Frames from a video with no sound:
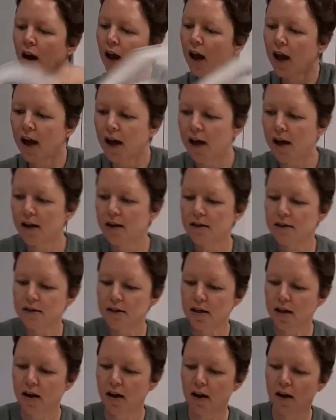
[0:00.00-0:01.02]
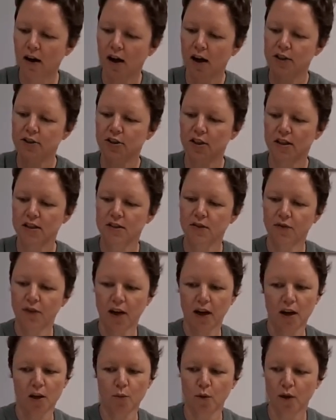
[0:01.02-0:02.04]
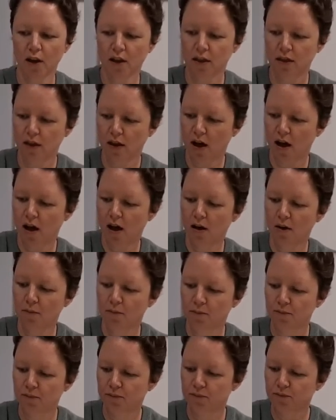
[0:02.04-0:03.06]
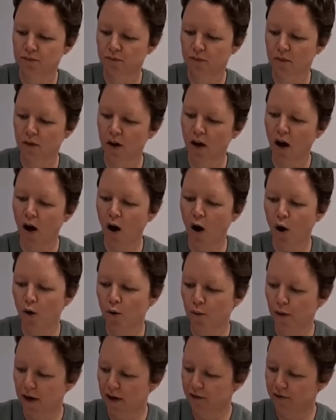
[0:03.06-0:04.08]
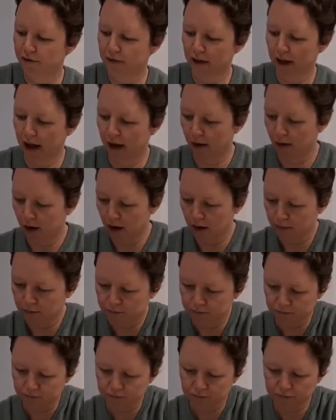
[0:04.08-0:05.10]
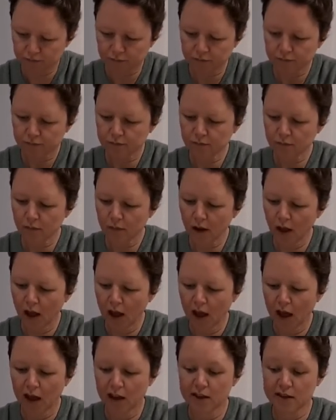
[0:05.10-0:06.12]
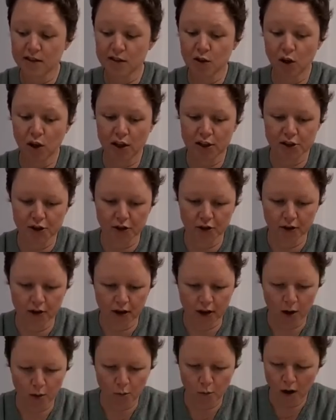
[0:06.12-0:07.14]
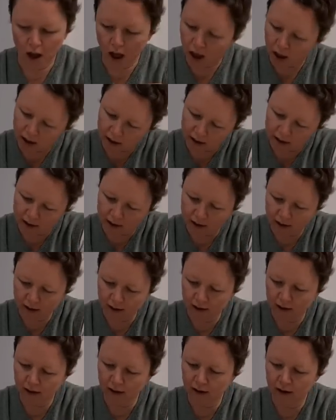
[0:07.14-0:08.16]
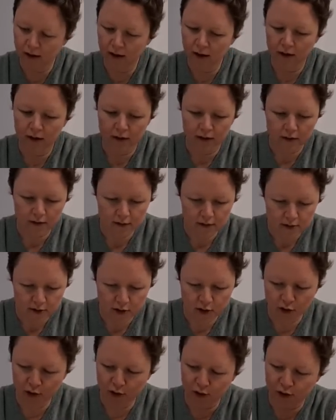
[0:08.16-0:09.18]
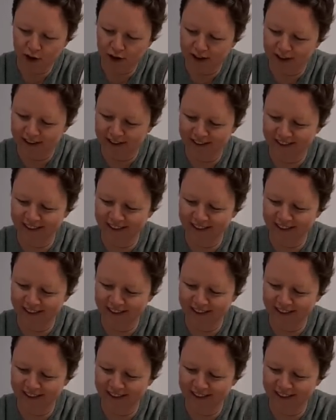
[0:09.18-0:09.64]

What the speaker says: and I just feed it with whole wheat flour. This is all I do. I go 1, 2,